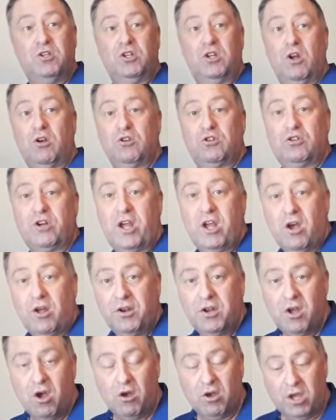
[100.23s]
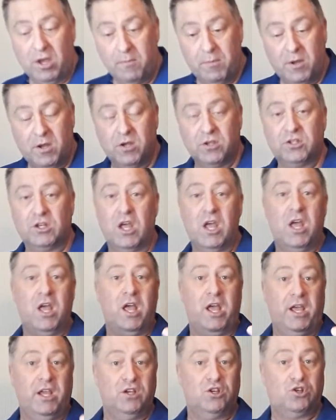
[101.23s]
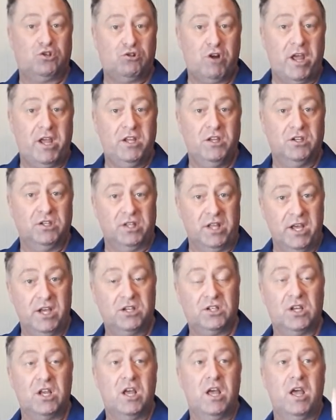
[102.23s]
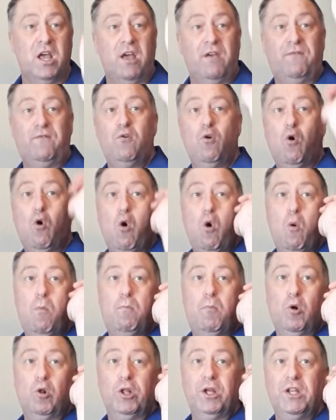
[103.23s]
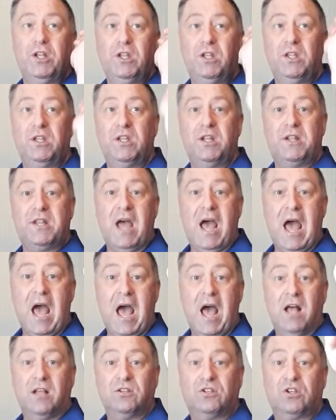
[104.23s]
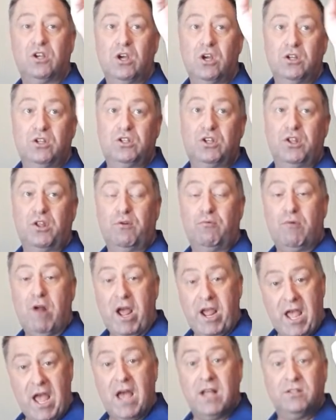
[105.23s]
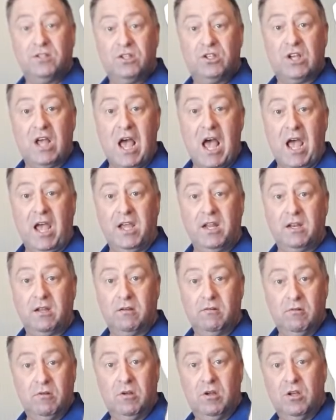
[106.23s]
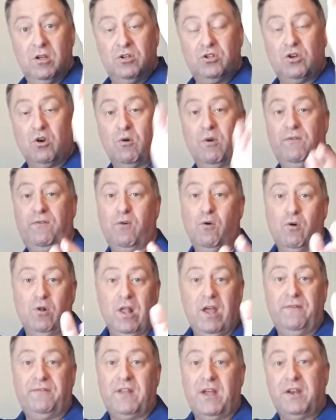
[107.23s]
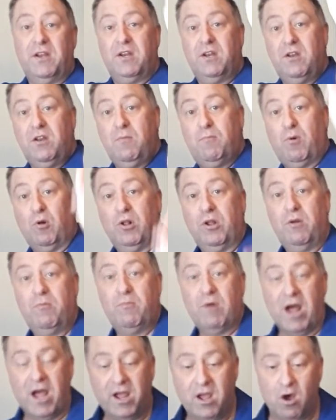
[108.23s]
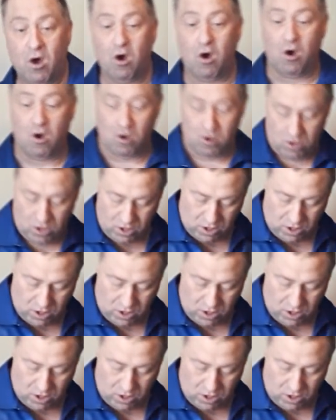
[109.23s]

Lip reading: you're not straight on the hockey, because it strains this. If you're pulling the darts to the right hand side, so if you're left-handed and you're pulling them right, or